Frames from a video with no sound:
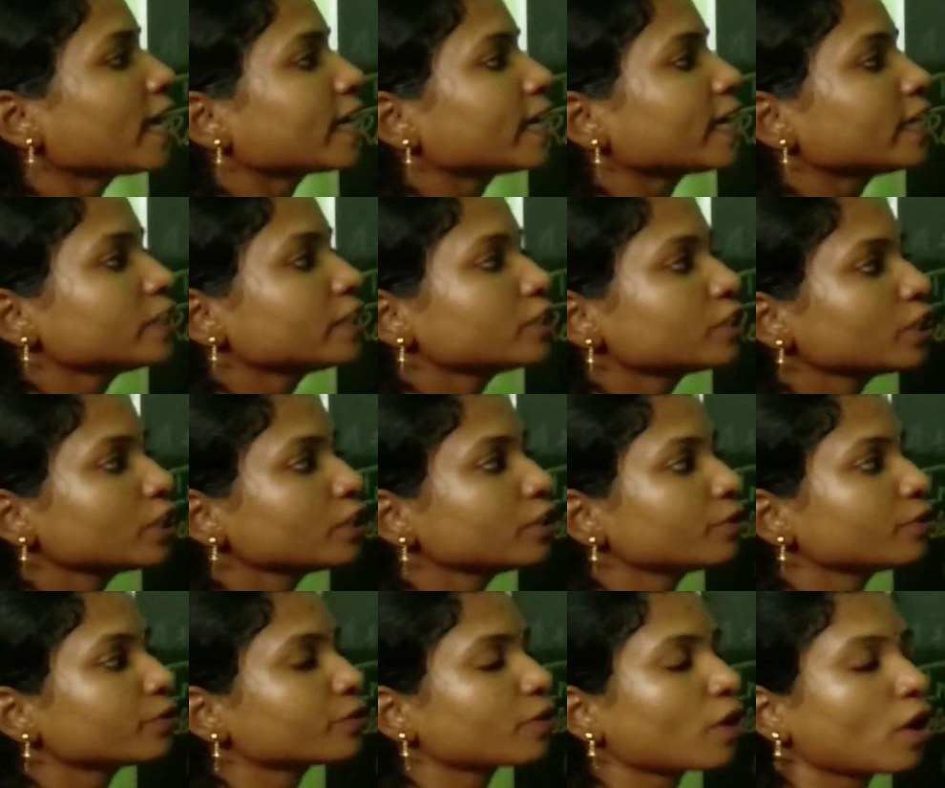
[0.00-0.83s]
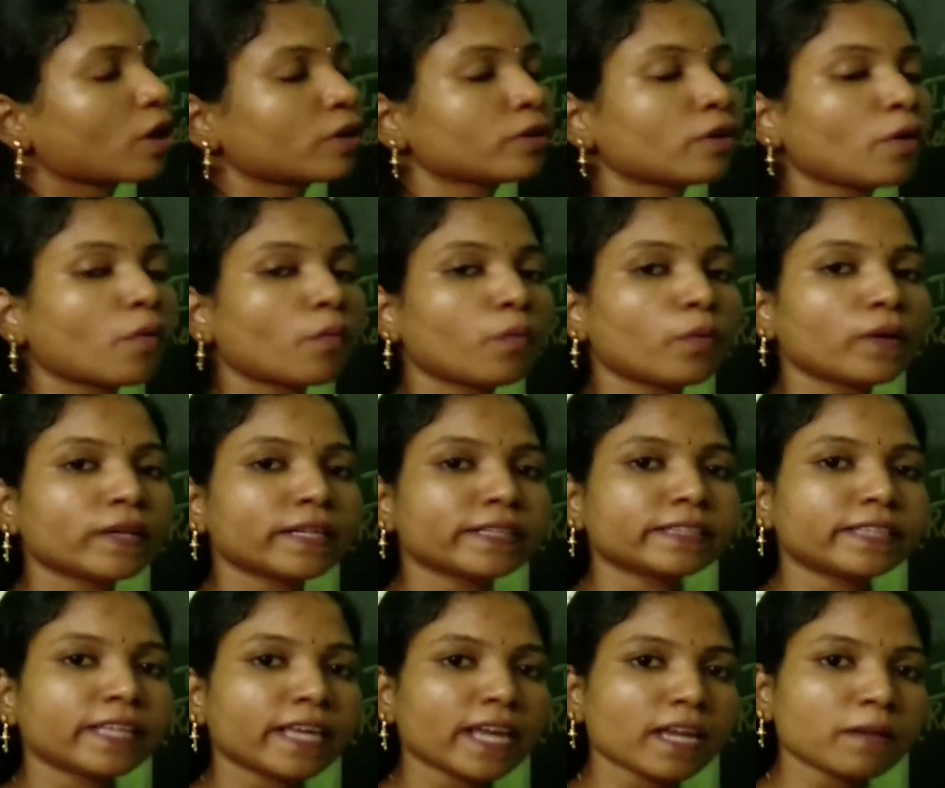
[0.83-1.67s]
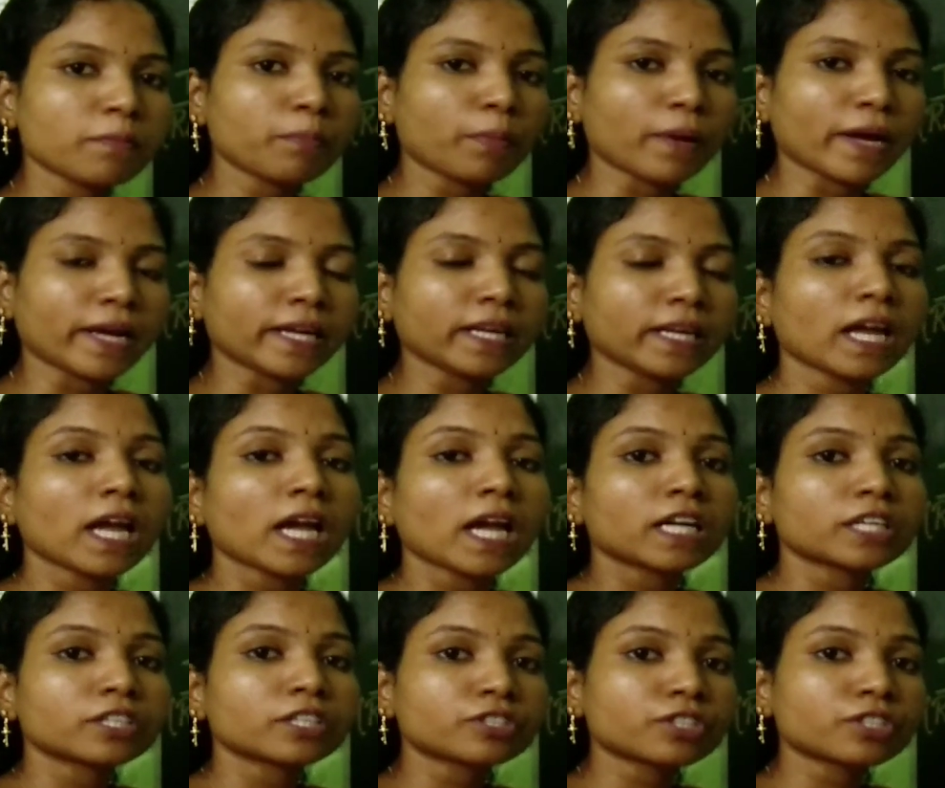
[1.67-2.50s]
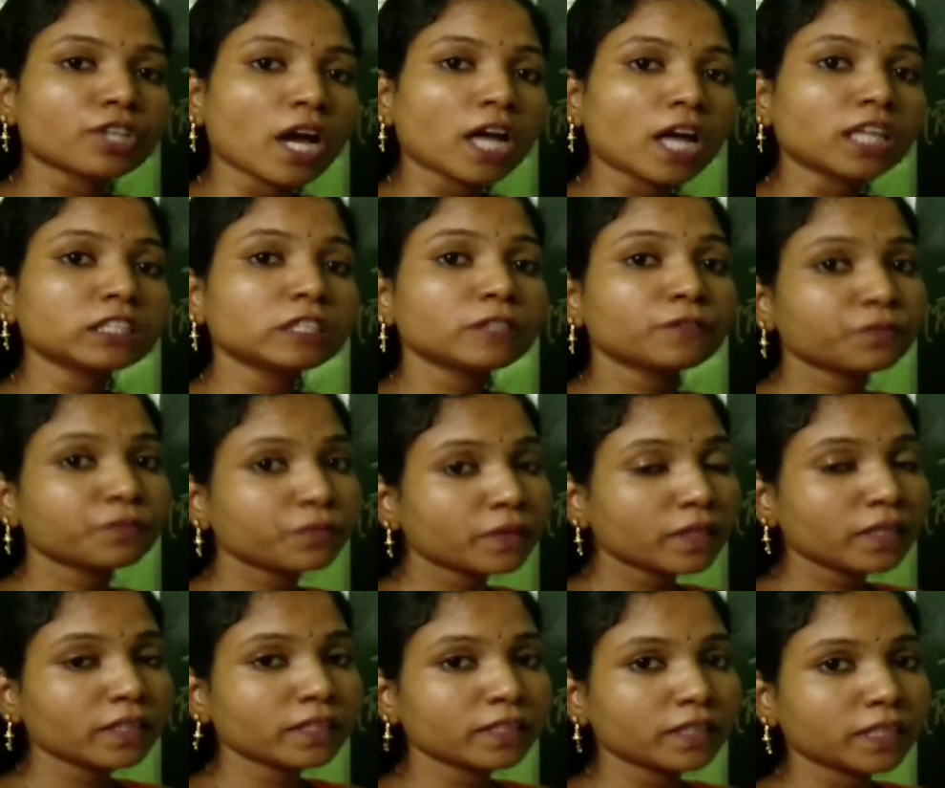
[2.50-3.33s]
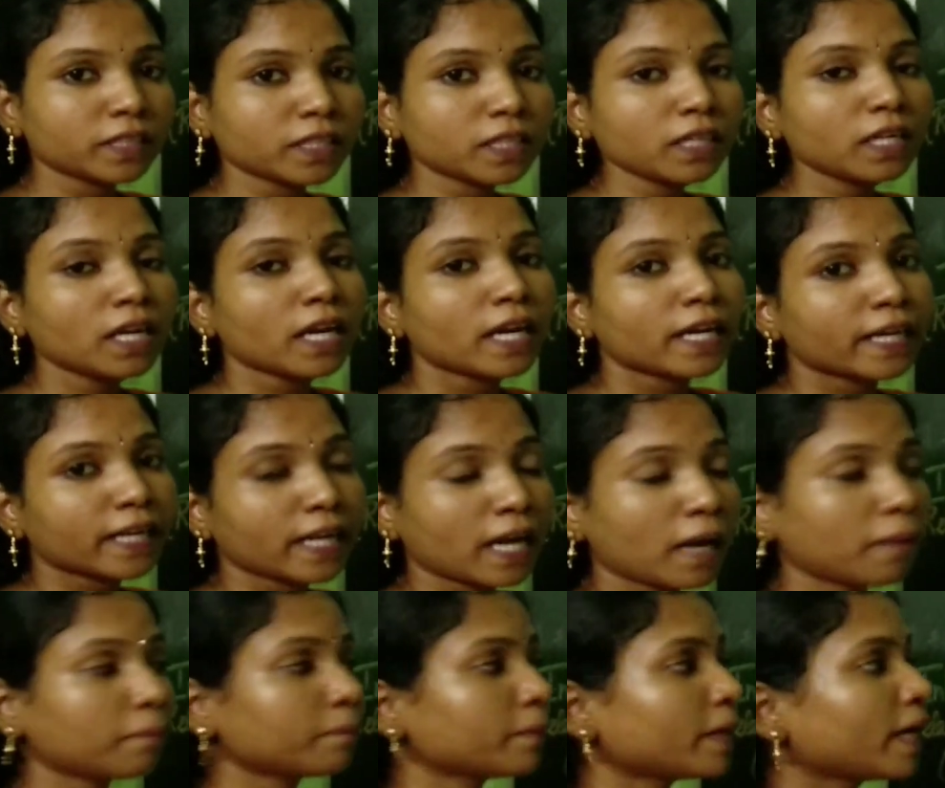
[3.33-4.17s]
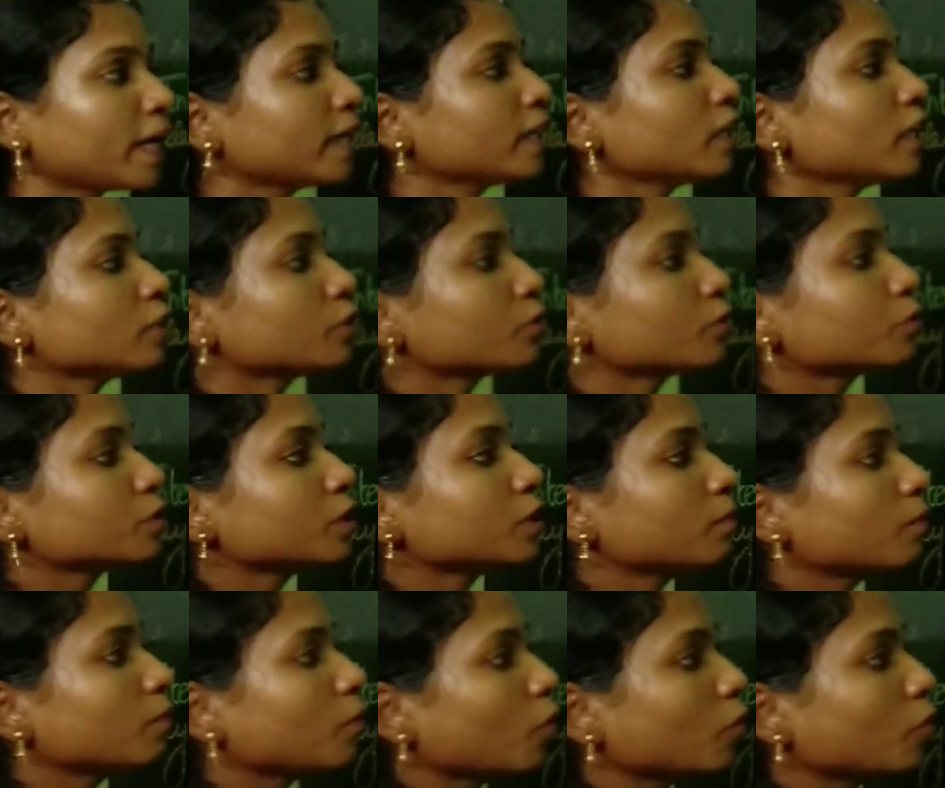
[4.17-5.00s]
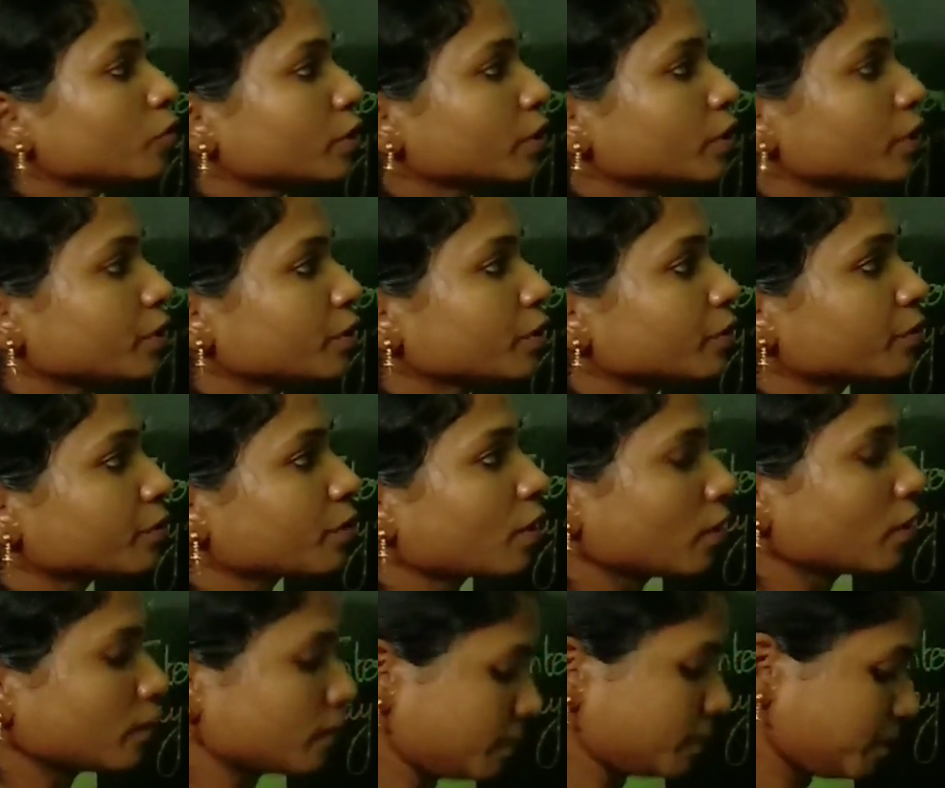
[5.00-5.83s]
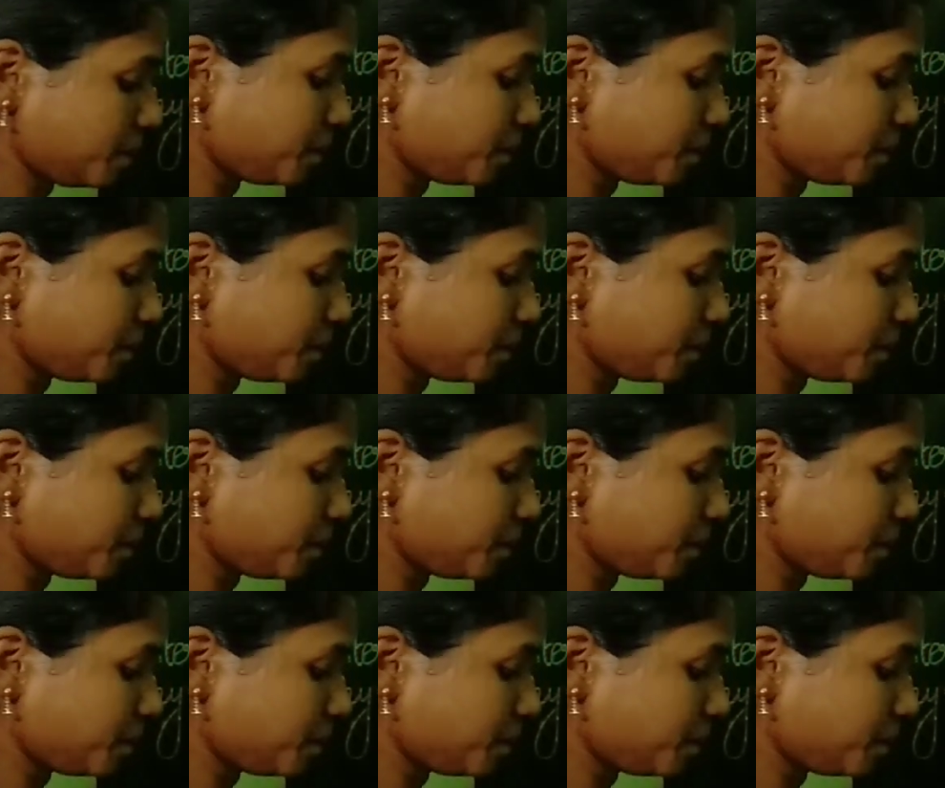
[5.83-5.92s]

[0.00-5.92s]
Interneuron will thereby transfer the command to the motor neuron.